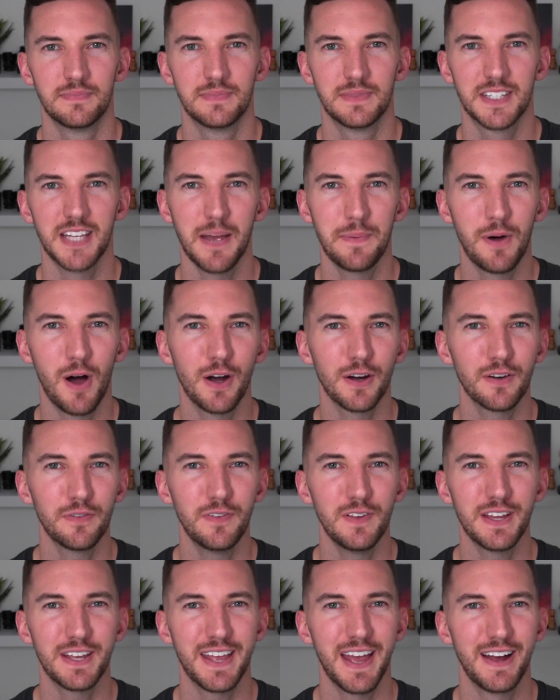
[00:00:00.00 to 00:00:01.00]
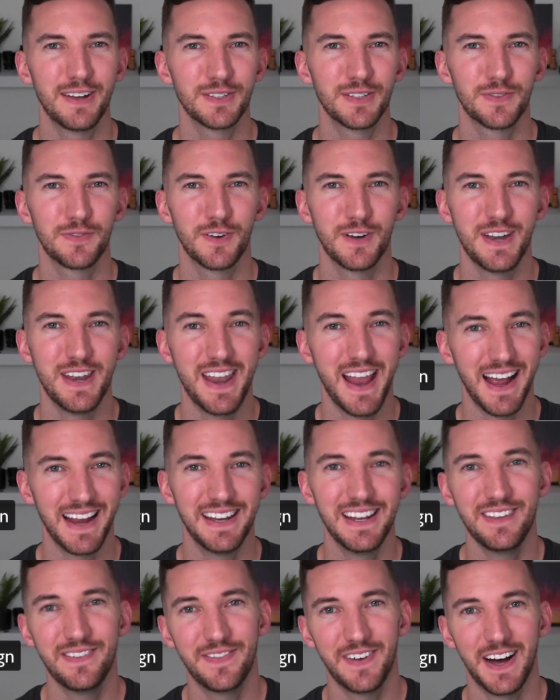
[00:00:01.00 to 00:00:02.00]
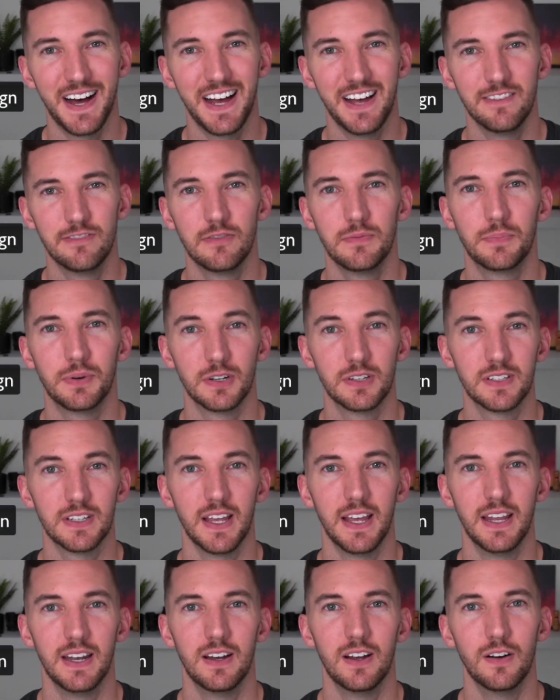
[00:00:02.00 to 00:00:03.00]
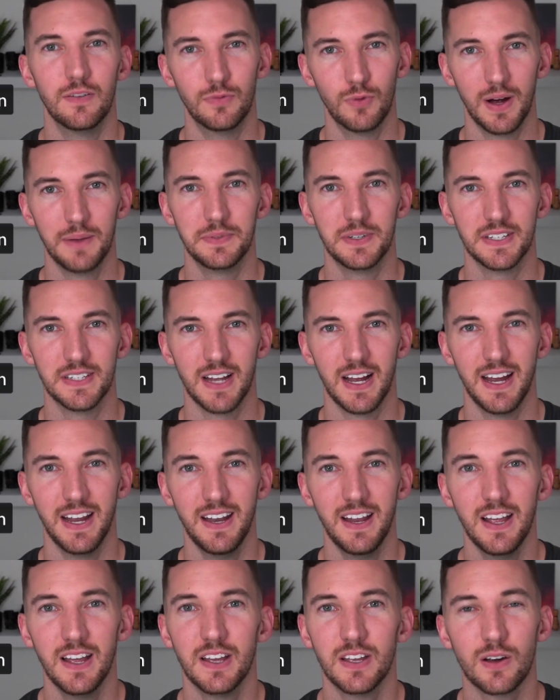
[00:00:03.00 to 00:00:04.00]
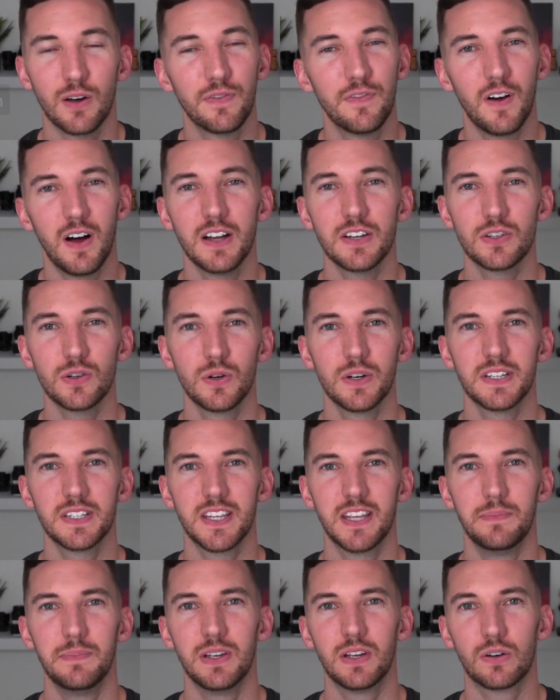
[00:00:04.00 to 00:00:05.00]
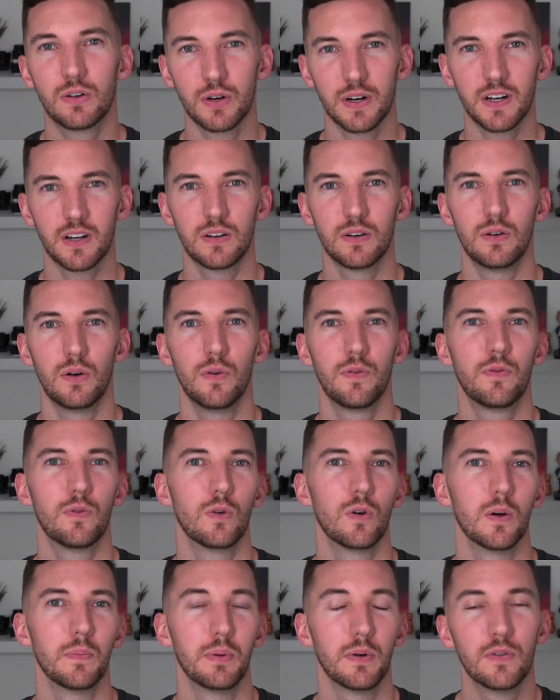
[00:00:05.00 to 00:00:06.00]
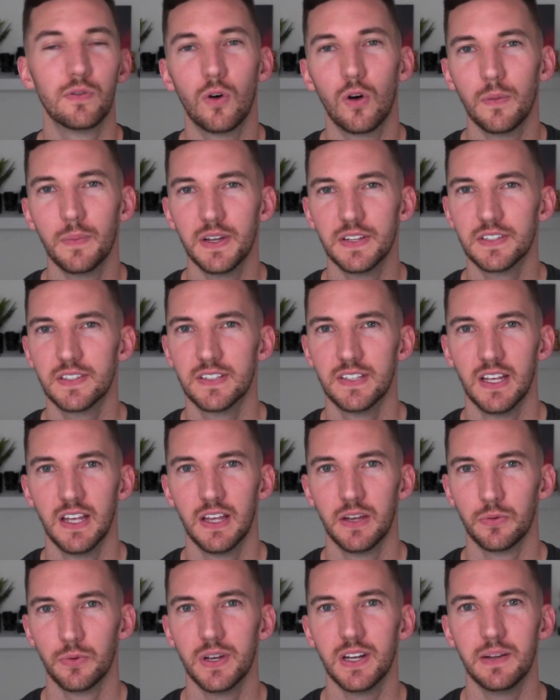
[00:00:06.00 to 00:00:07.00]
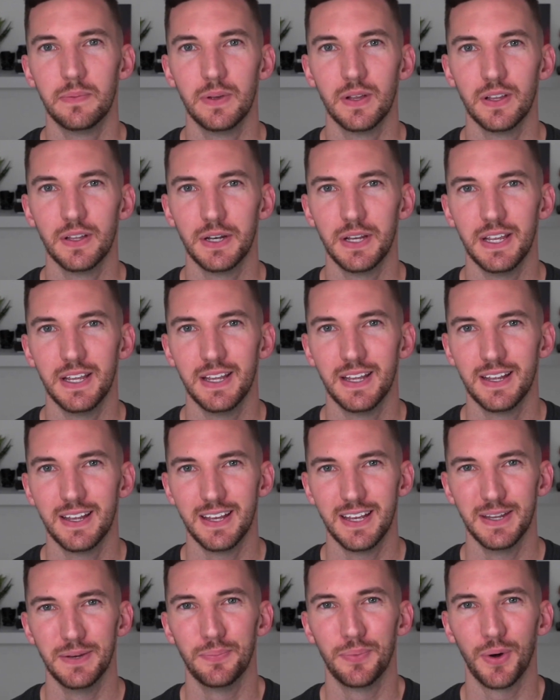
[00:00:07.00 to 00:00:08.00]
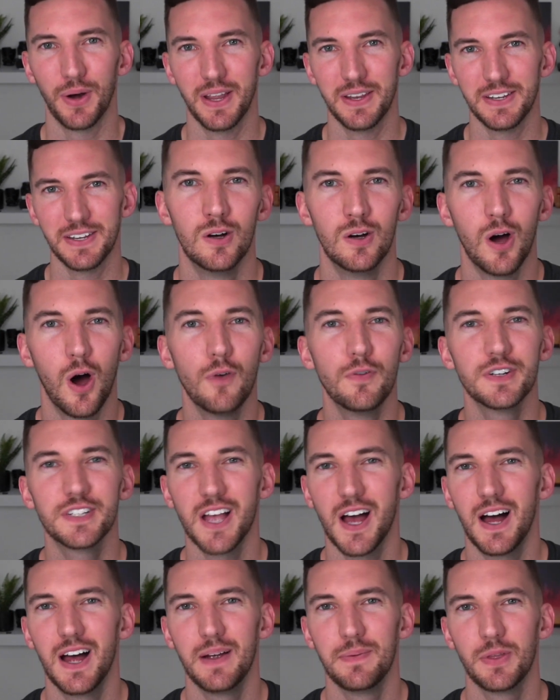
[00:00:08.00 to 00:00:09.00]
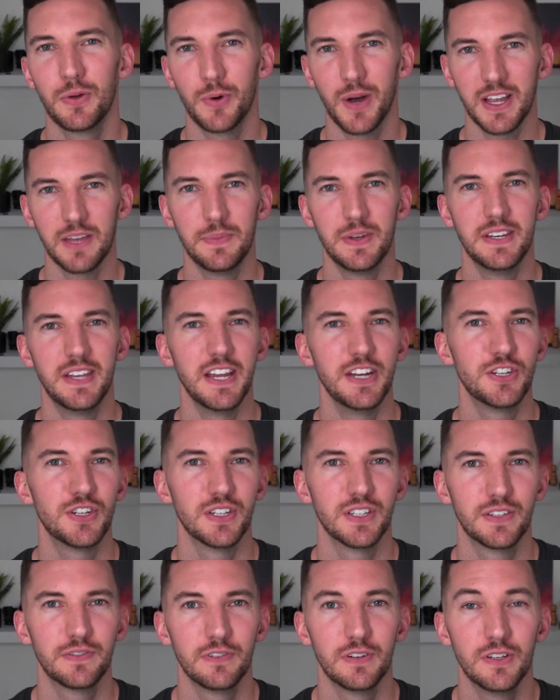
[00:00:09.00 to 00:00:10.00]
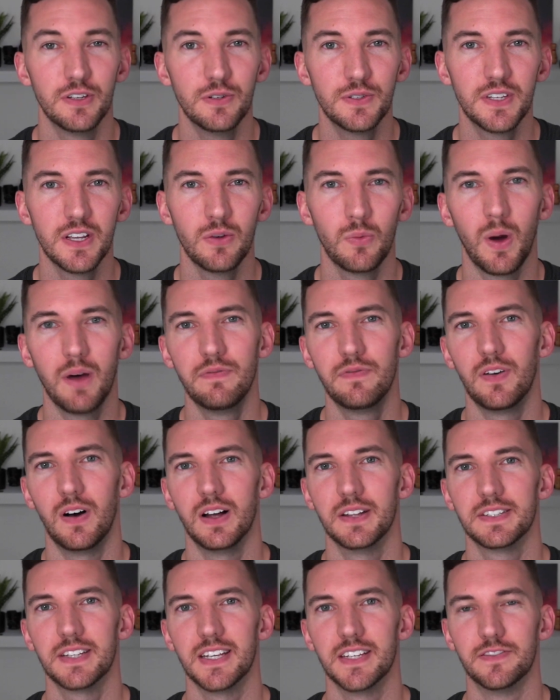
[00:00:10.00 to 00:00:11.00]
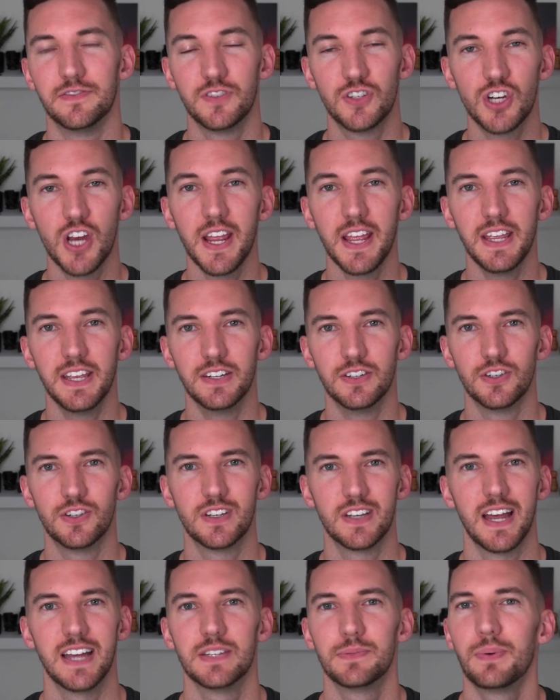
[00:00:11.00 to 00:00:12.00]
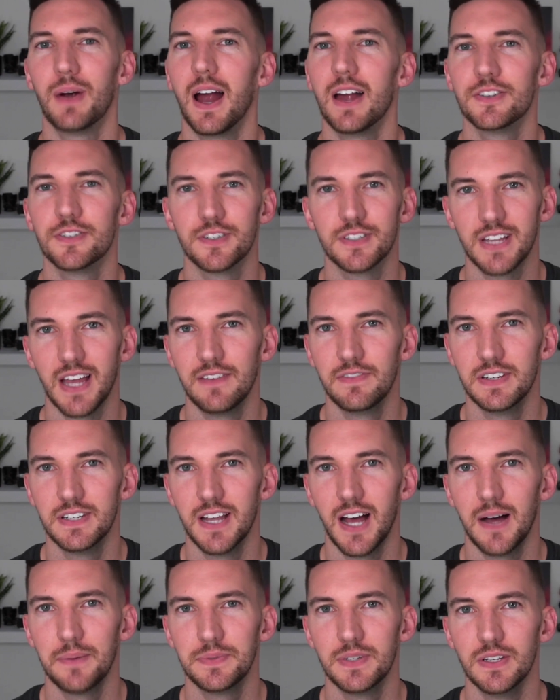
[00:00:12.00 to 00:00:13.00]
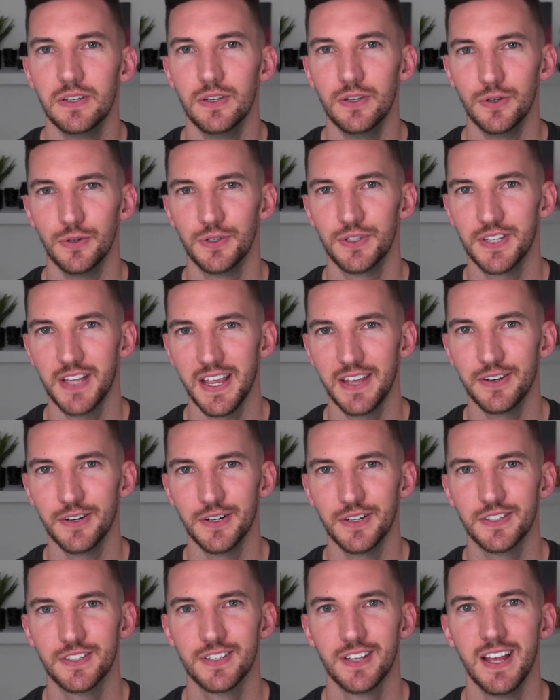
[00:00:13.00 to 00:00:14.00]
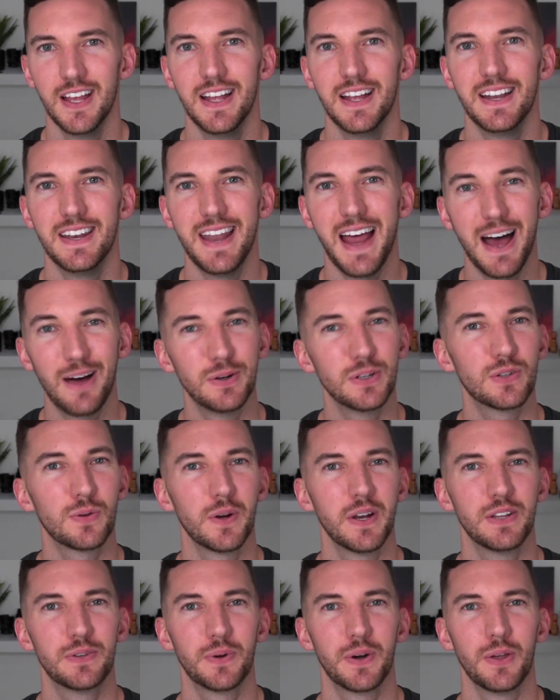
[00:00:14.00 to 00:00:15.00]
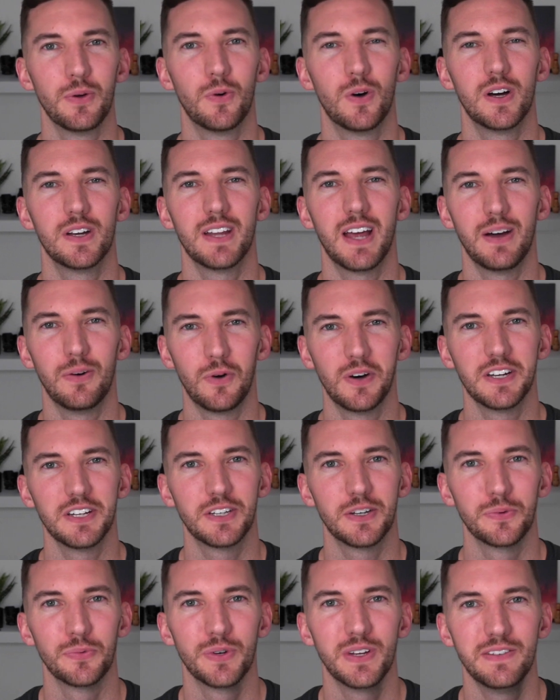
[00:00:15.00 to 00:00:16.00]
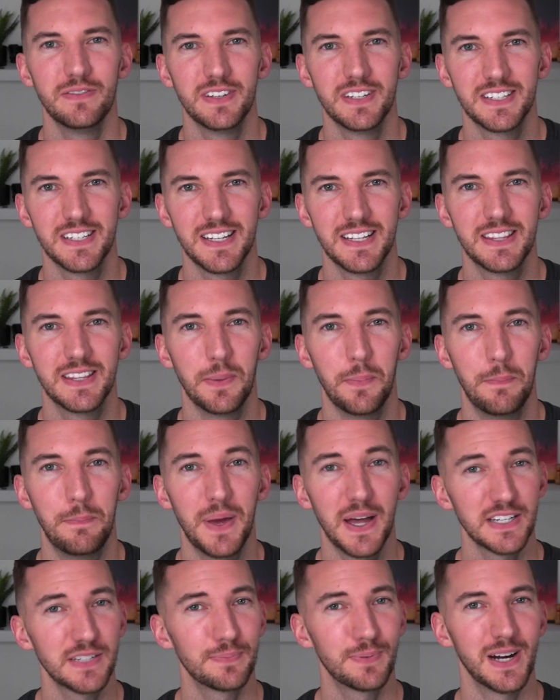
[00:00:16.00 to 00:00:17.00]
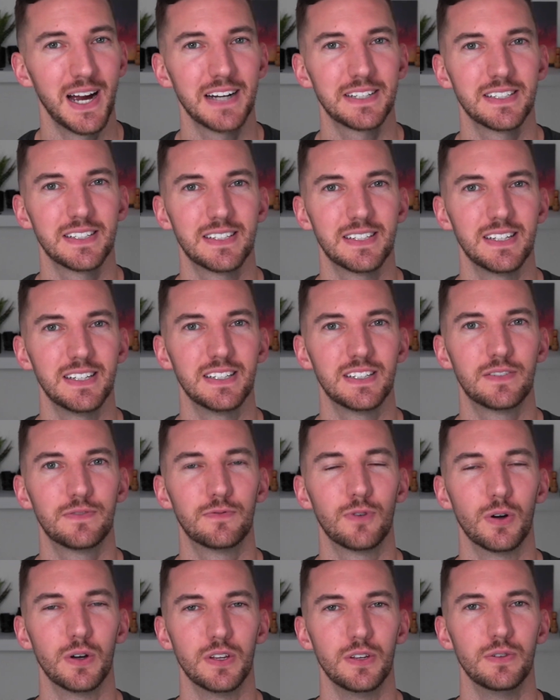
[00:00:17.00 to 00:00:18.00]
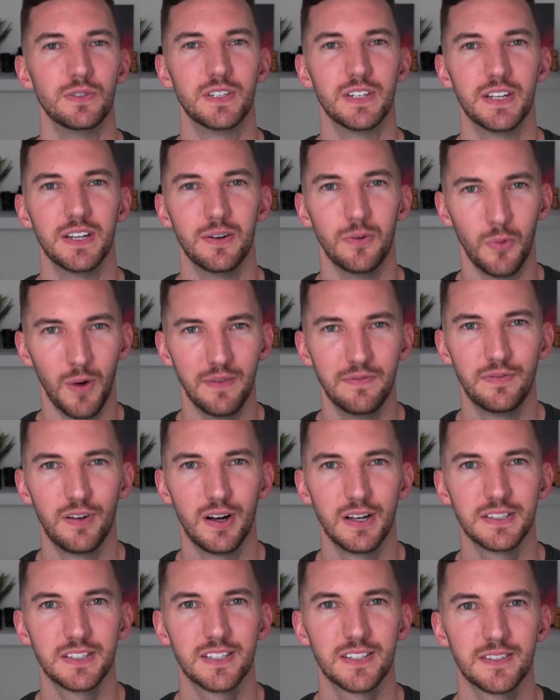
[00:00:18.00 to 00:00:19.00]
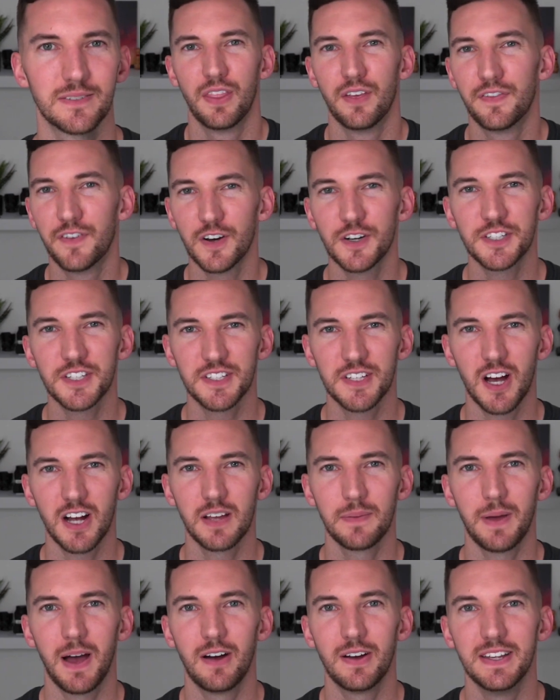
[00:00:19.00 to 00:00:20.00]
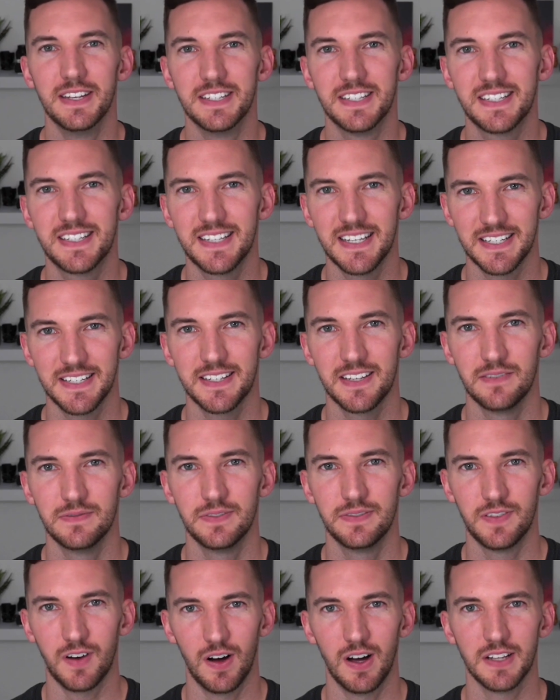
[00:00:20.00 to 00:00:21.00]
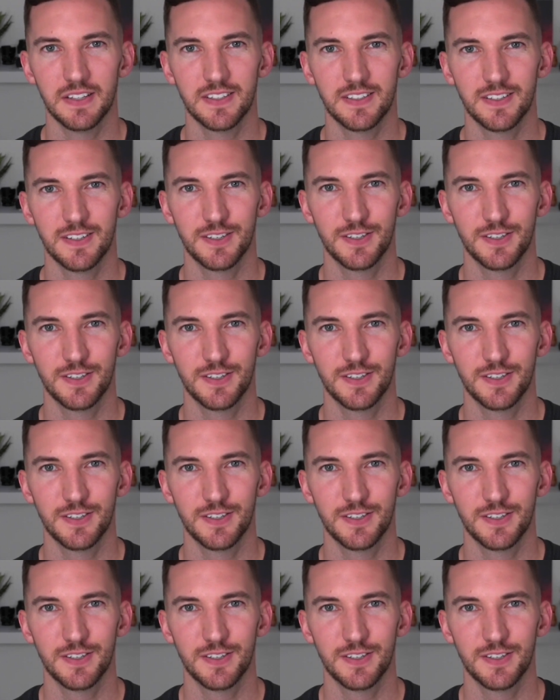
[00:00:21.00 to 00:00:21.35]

Typography accounts for ninety-five percent of web design. Your font choice can be critical for performance, readability, and branding. Over time, the recommendations for using web fonts have changed as browsers have adopted new standards. Now in twenty twenty-one, I wanted to revisit the best practices for using web fonts. The first to talk about is system fonts.